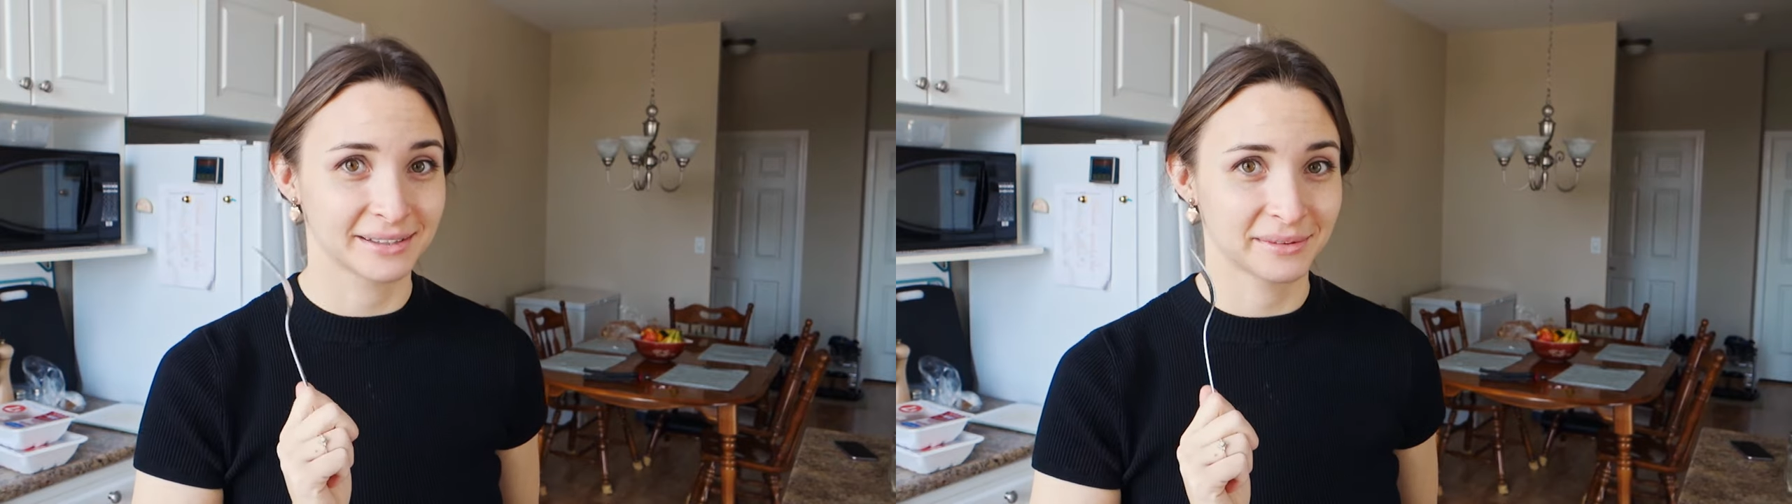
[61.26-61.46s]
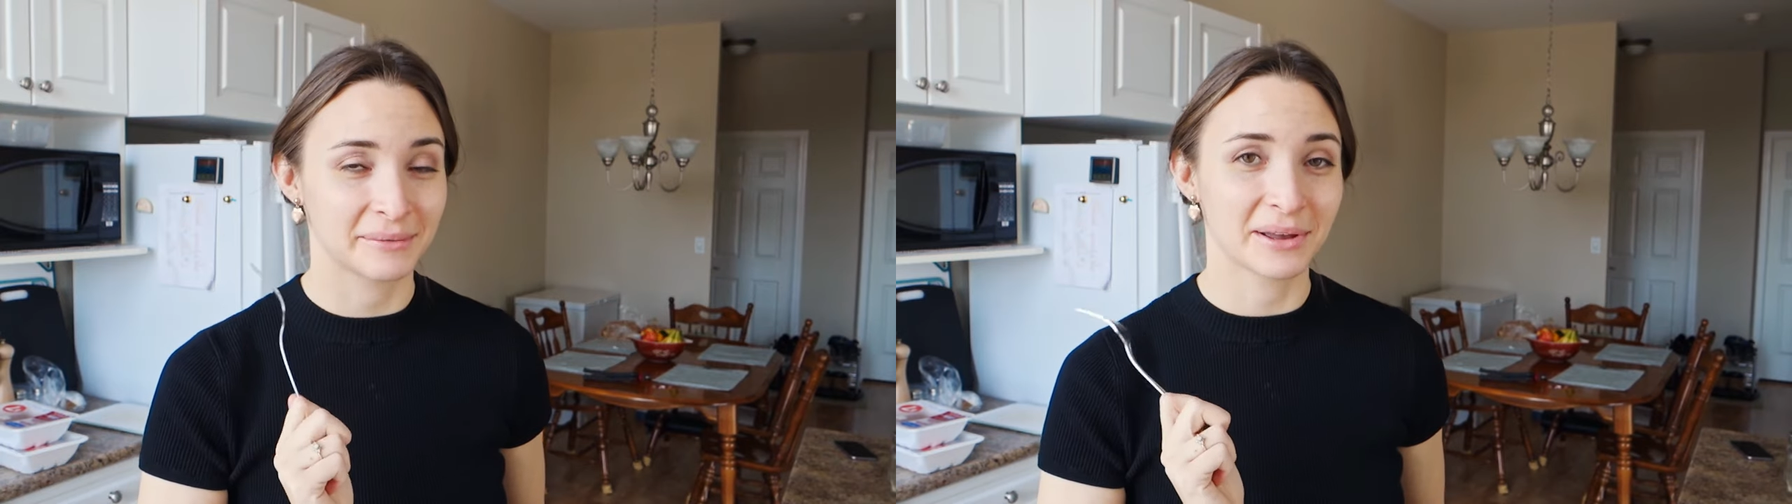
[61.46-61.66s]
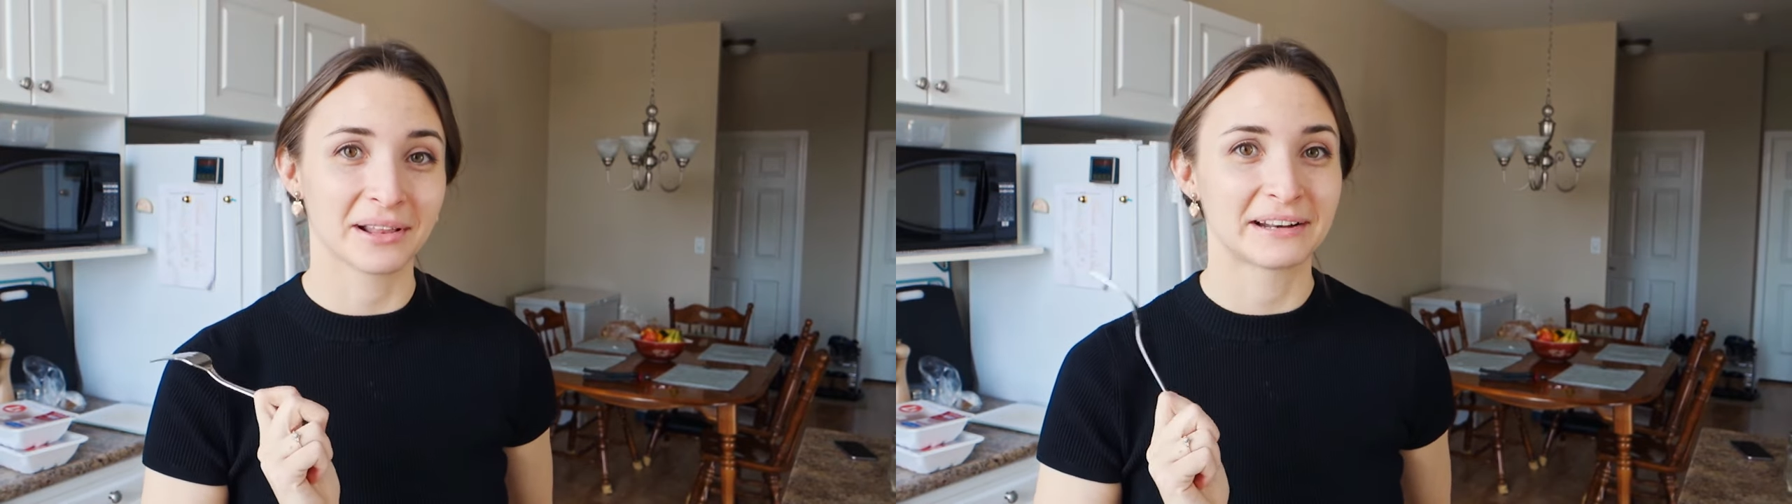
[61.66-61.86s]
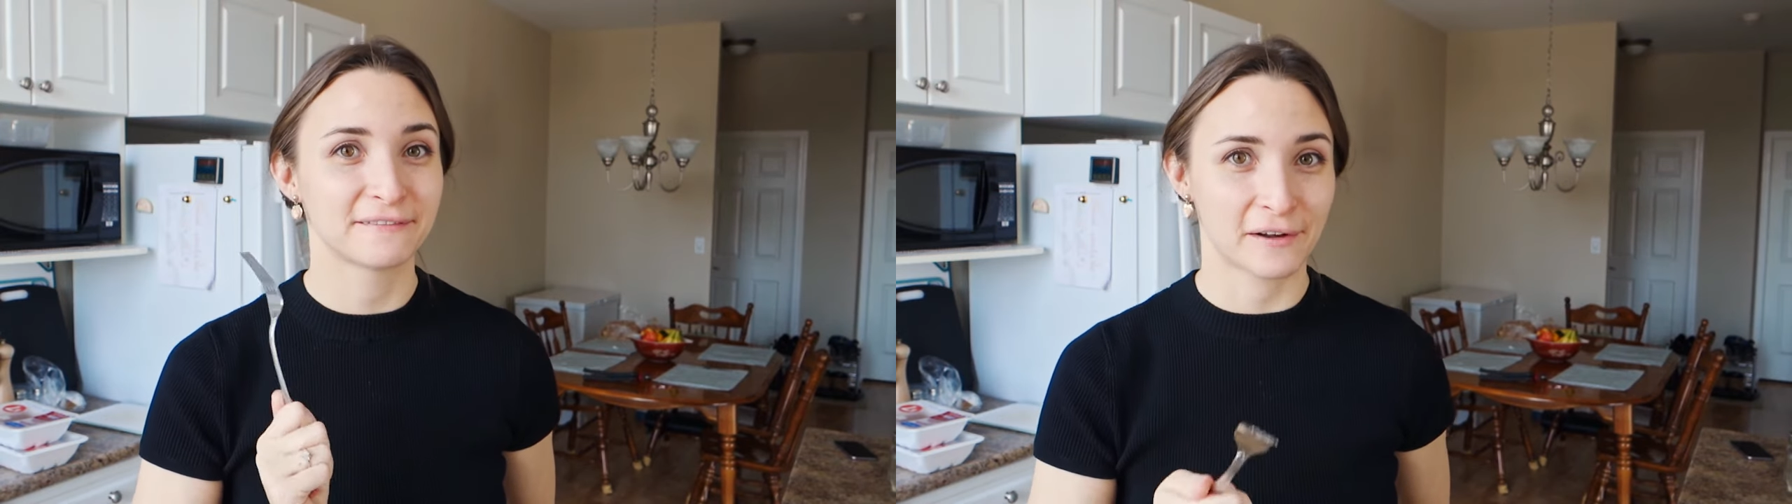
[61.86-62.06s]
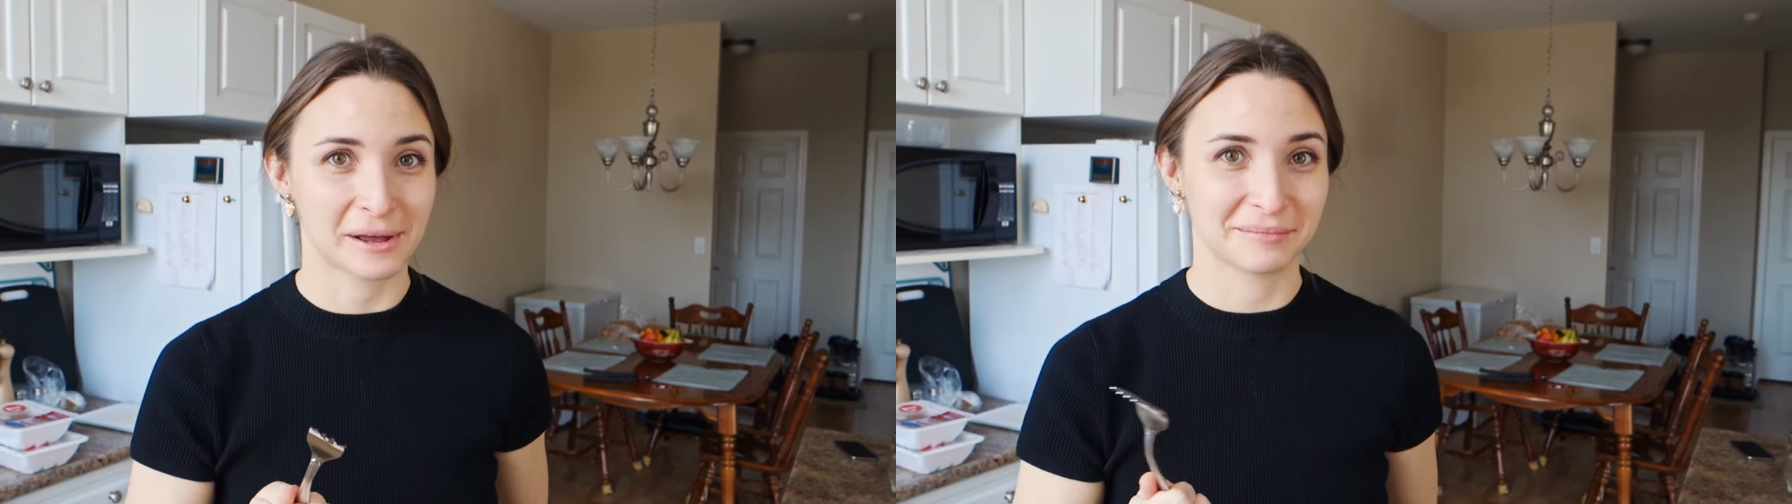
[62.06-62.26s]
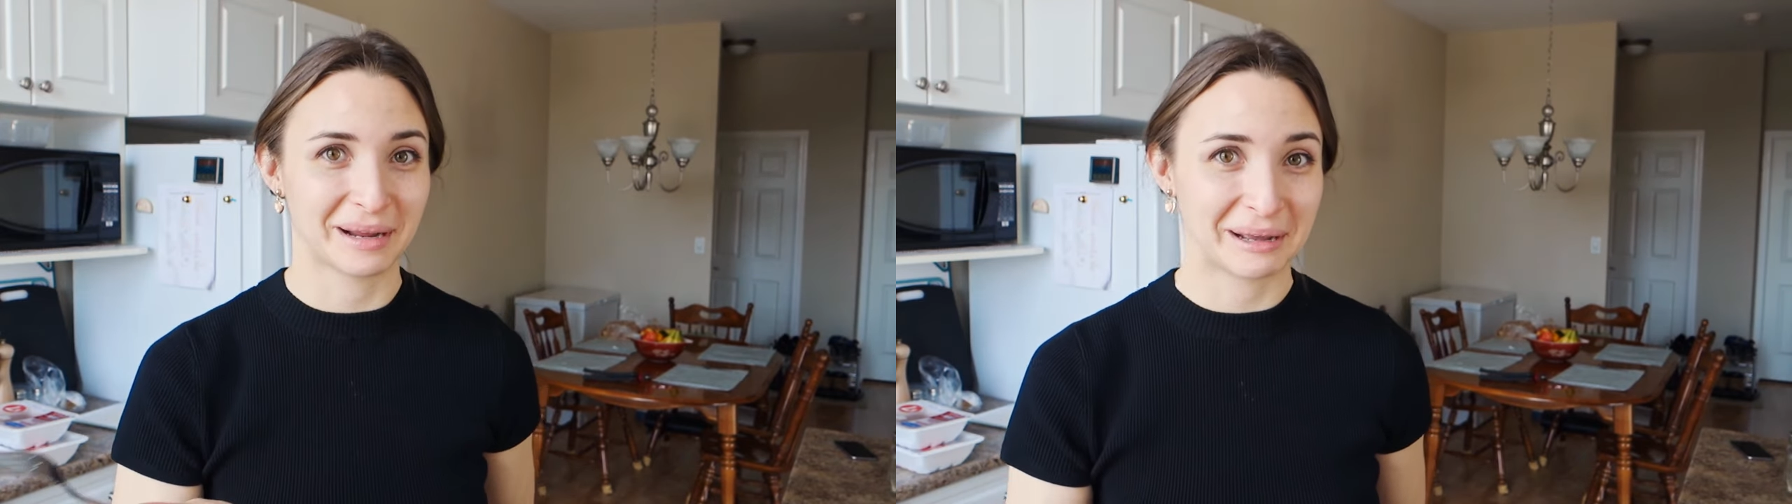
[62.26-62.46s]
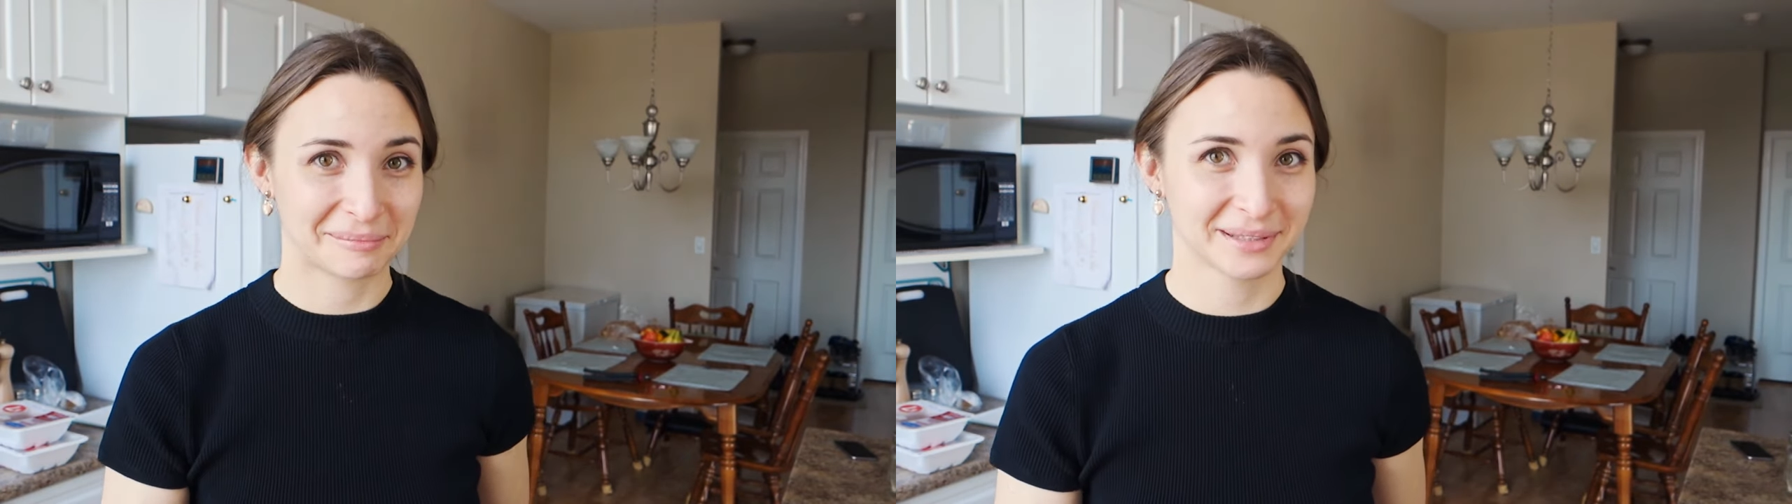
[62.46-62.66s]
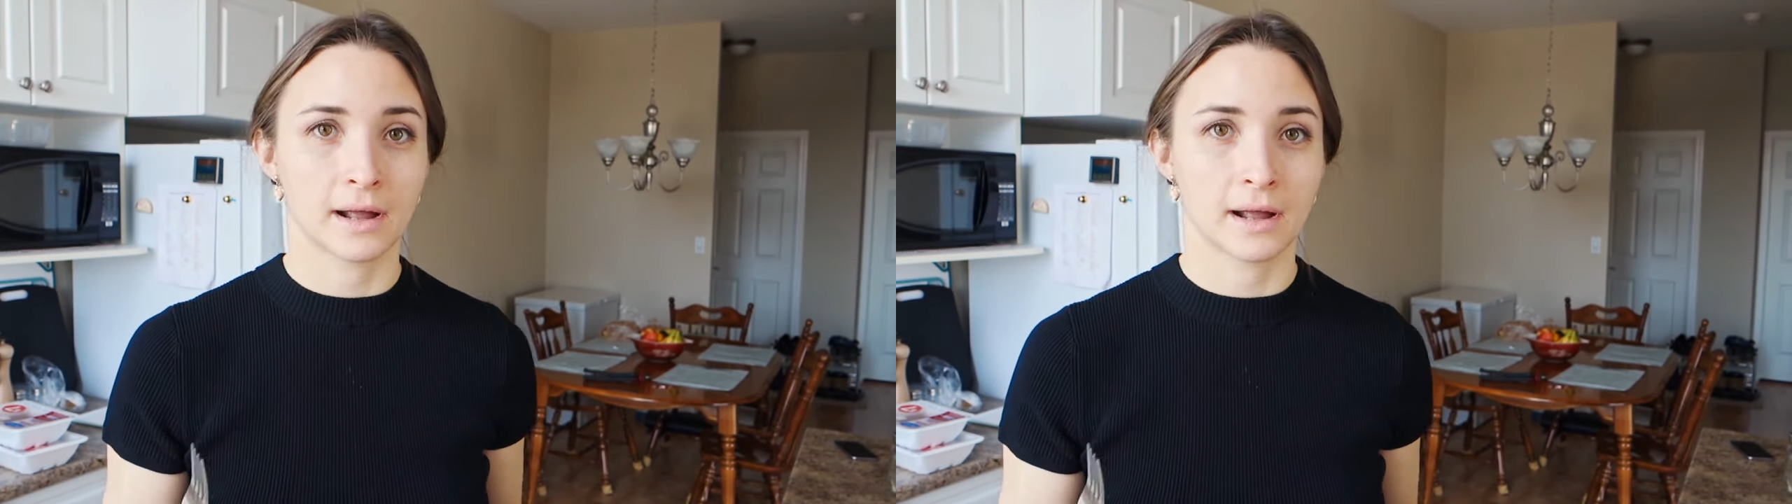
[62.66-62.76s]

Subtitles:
That's why we call it FODMAP.